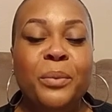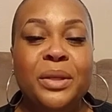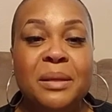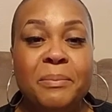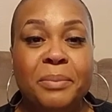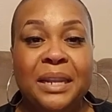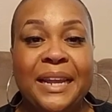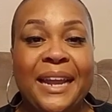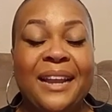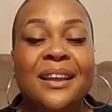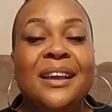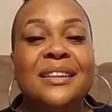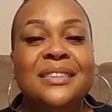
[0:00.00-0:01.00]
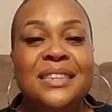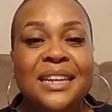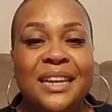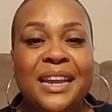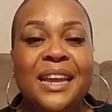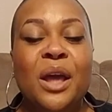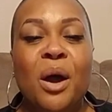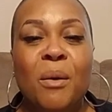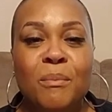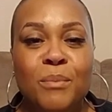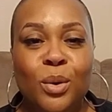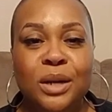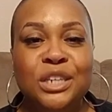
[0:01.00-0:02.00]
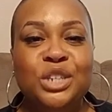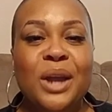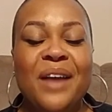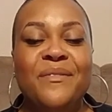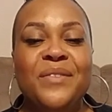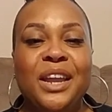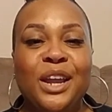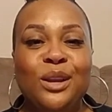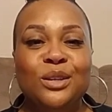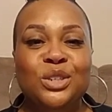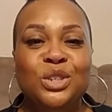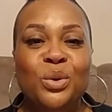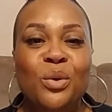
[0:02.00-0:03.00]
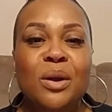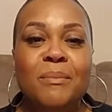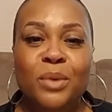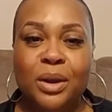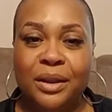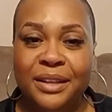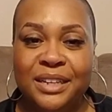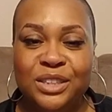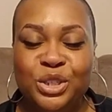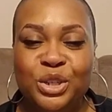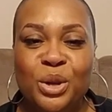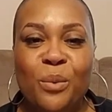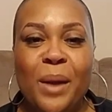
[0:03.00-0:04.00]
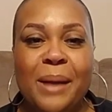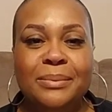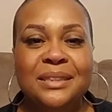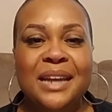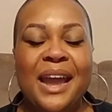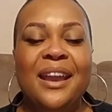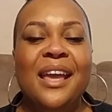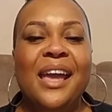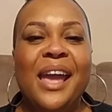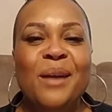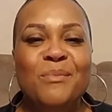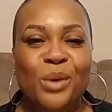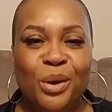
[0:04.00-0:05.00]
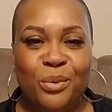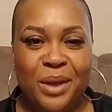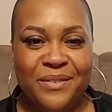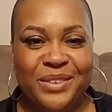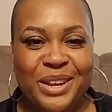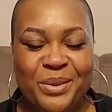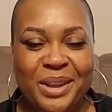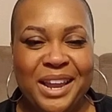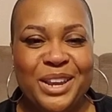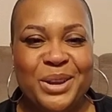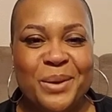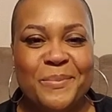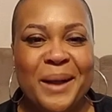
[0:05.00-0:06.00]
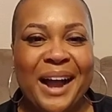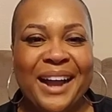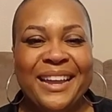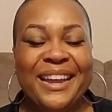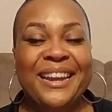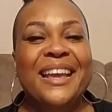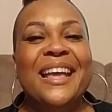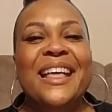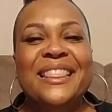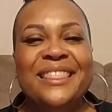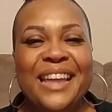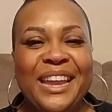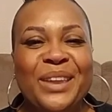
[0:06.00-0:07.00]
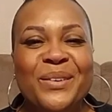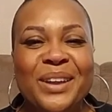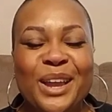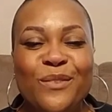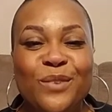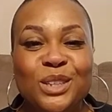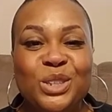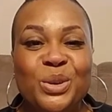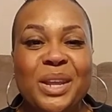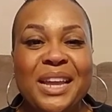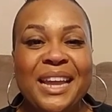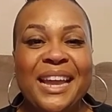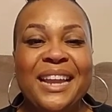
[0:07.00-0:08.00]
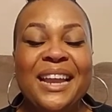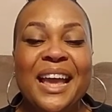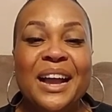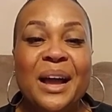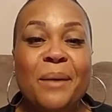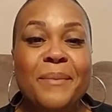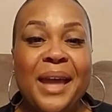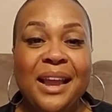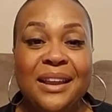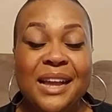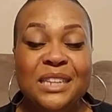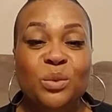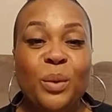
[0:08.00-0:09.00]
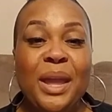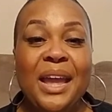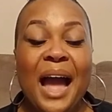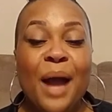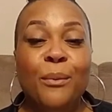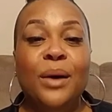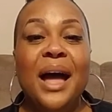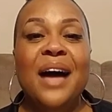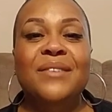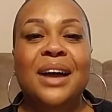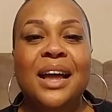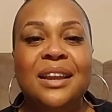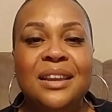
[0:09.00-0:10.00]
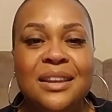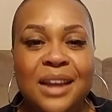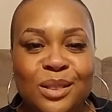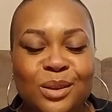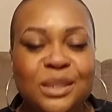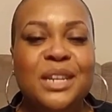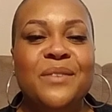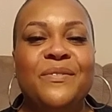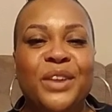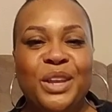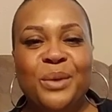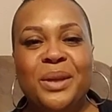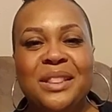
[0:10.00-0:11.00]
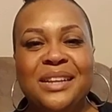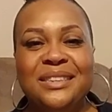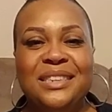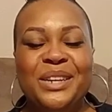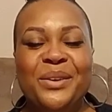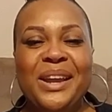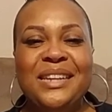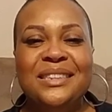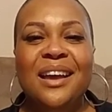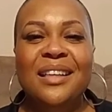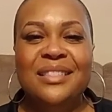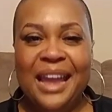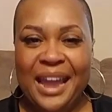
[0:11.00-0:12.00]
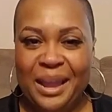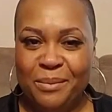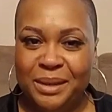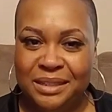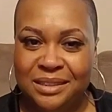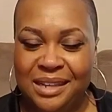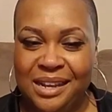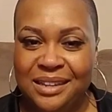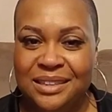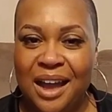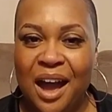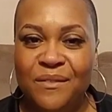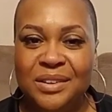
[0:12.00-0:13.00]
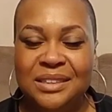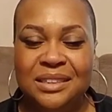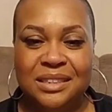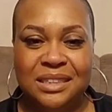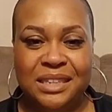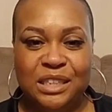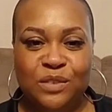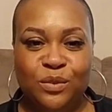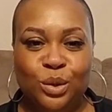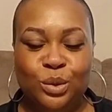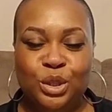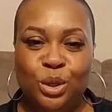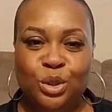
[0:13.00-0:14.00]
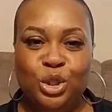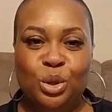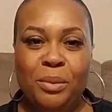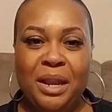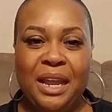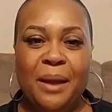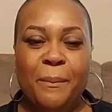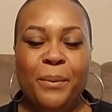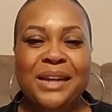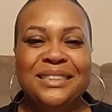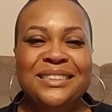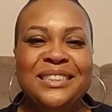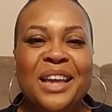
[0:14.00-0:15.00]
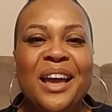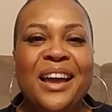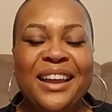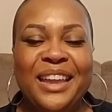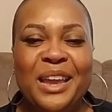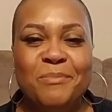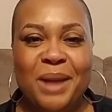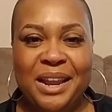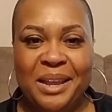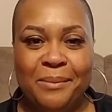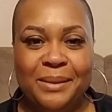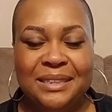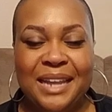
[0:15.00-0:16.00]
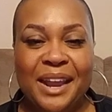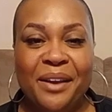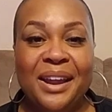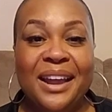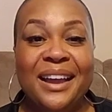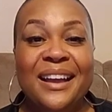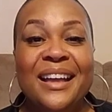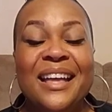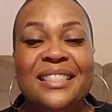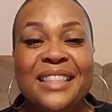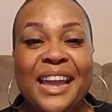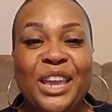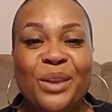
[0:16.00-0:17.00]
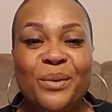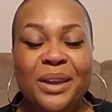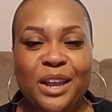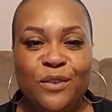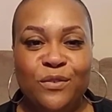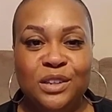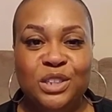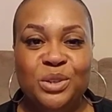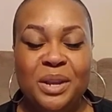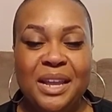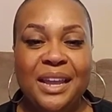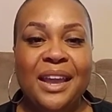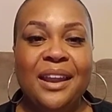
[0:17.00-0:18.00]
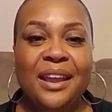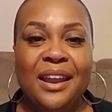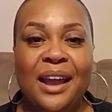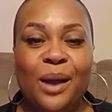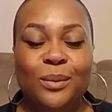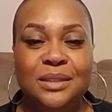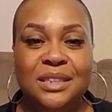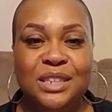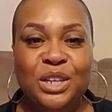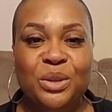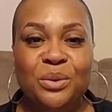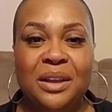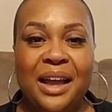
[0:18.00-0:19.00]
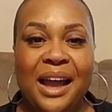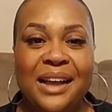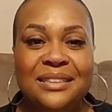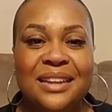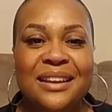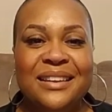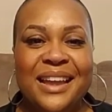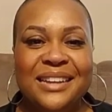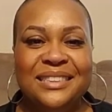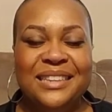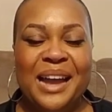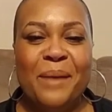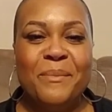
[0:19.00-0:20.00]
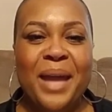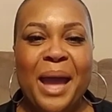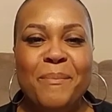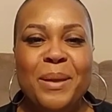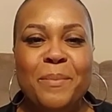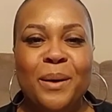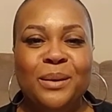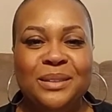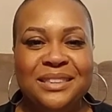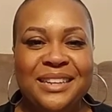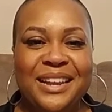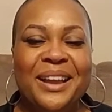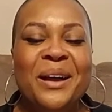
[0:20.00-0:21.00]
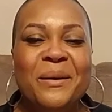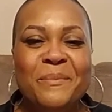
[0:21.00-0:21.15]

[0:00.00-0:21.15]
up with a plan to get more traffic in your store, more clicks to your website, and more revenue in your pocket. Thank you again for tuning in. Come back next week. I will have another tip for you in this series, the ABCs of a successful social media presence. Again, my name is Erica. Thank you again for tuning in, and I will see you guys next time. Happy posting.